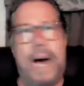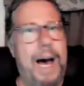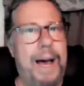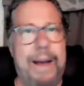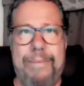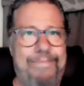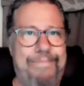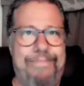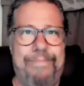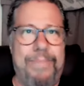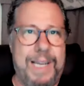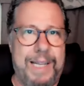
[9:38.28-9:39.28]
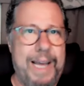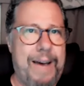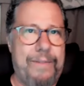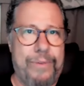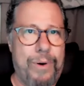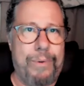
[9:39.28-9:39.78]
I did
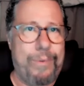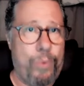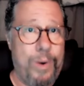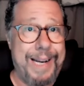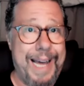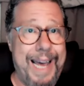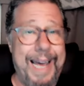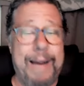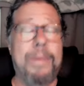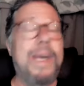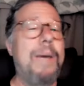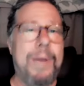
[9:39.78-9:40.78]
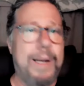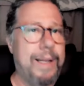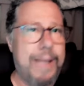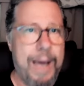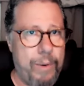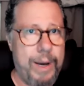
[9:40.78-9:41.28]
that for one day and I'm keeping it
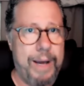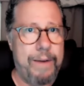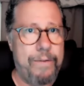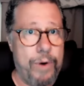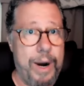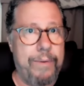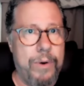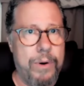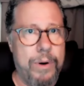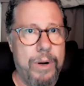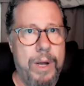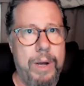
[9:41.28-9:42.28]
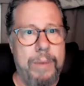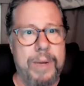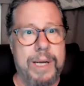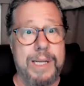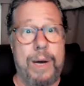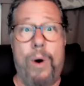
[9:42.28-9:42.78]
that way forever
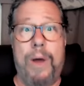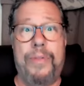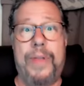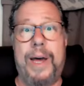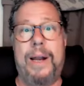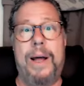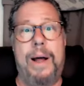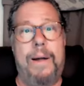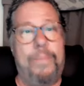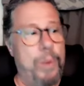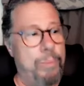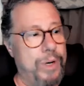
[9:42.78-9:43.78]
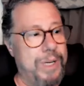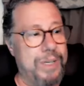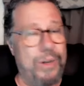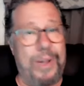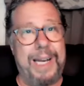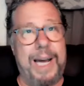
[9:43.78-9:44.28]
because I want that the book
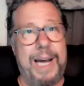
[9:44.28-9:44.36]
is only